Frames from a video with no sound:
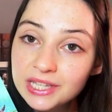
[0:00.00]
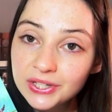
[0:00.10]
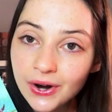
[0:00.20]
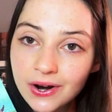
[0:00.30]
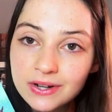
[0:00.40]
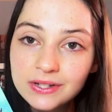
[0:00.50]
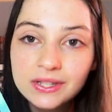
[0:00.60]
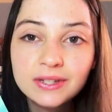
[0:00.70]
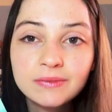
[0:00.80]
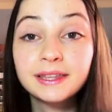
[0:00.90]

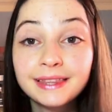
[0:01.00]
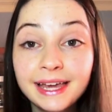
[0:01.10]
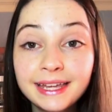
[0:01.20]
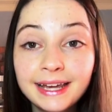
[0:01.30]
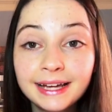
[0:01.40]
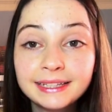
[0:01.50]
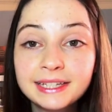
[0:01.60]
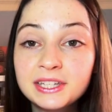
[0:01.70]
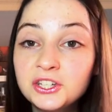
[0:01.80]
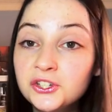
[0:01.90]
stars. Then I
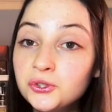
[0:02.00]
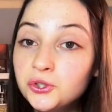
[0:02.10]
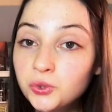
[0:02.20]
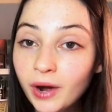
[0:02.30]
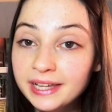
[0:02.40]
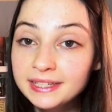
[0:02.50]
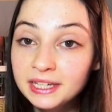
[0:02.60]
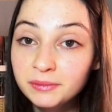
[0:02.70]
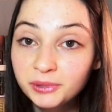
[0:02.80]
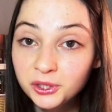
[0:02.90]
listened to Twice
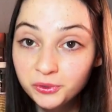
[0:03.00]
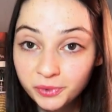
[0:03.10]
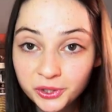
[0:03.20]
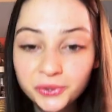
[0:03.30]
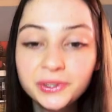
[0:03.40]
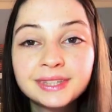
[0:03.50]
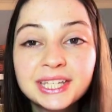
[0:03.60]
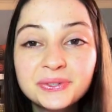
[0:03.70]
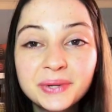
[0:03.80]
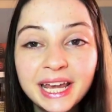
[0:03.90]
in a Blue Moon.
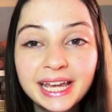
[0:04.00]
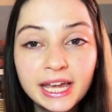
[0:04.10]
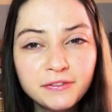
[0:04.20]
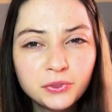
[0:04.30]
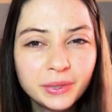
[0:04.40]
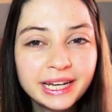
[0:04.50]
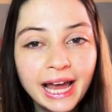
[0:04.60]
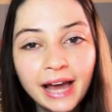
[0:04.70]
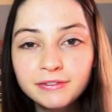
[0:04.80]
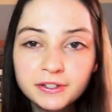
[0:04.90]
This one I gave
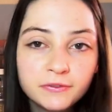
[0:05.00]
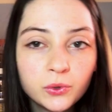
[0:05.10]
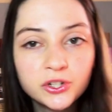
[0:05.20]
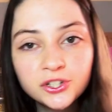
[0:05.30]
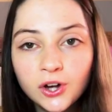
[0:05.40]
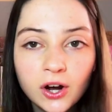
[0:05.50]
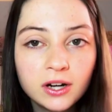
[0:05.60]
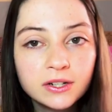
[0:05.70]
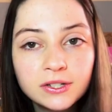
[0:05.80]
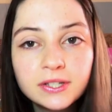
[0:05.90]
3.5 to 4
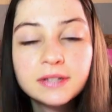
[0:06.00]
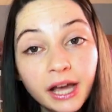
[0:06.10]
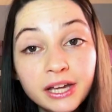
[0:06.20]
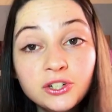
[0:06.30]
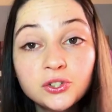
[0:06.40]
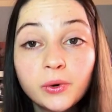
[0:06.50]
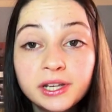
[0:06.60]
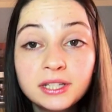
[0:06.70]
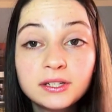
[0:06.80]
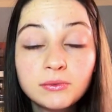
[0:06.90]
stars. I
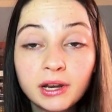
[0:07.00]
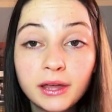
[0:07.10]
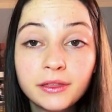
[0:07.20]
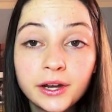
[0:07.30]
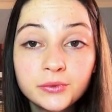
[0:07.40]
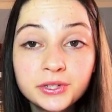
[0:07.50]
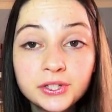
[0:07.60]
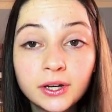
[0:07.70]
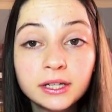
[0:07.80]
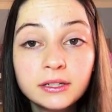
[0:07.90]
enjoyed this one. I thought it was
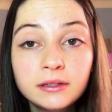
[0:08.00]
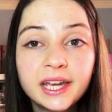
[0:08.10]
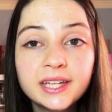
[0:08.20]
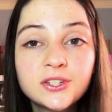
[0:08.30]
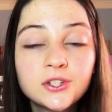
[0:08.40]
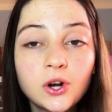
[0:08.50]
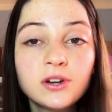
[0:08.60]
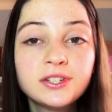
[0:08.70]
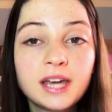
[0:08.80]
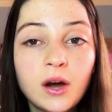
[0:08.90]
good. It
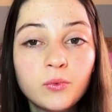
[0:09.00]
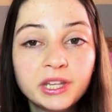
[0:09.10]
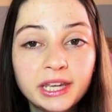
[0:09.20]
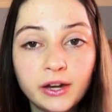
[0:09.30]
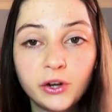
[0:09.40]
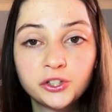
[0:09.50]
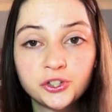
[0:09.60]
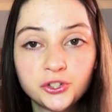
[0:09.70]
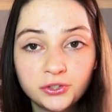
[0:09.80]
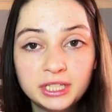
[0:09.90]
starts out when the
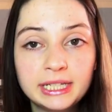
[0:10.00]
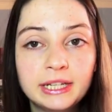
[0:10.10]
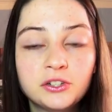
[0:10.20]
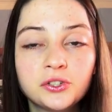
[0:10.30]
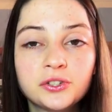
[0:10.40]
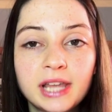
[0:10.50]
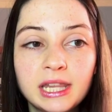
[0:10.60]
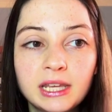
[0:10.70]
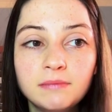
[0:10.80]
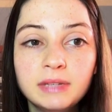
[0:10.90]
characters are teenagers
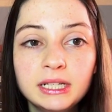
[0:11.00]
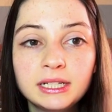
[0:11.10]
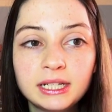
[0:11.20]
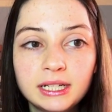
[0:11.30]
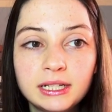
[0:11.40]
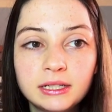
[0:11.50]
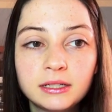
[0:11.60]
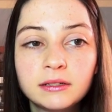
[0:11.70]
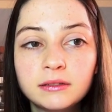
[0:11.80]
and they meet in